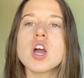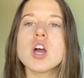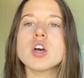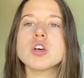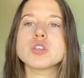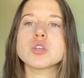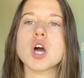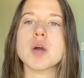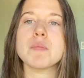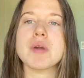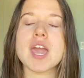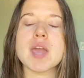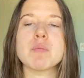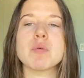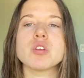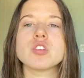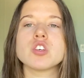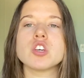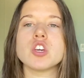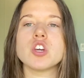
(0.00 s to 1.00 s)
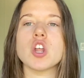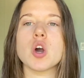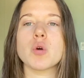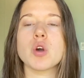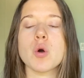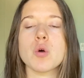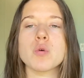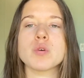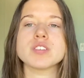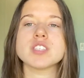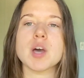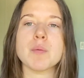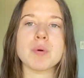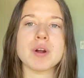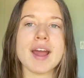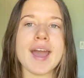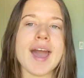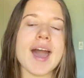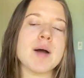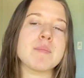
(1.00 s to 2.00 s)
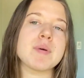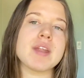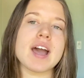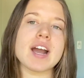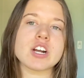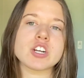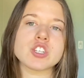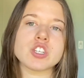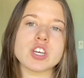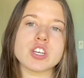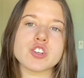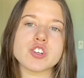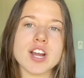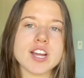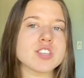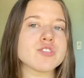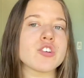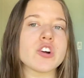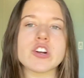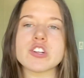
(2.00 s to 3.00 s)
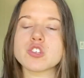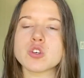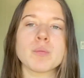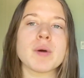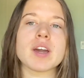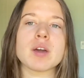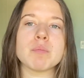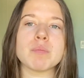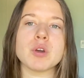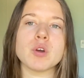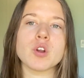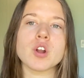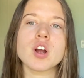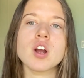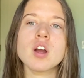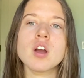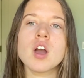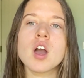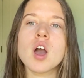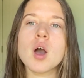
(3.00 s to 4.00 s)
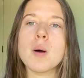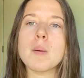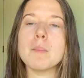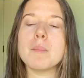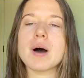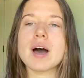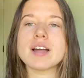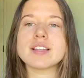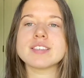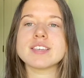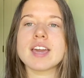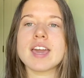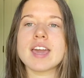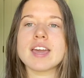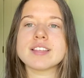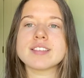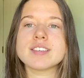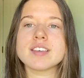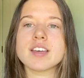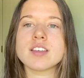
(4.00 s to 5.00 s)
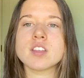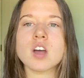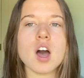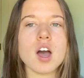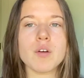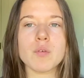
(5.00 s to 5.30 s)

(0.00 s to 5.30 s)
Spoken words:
So I'm able to, you know, go to a separate app and actually transfer it to my computer, but it's not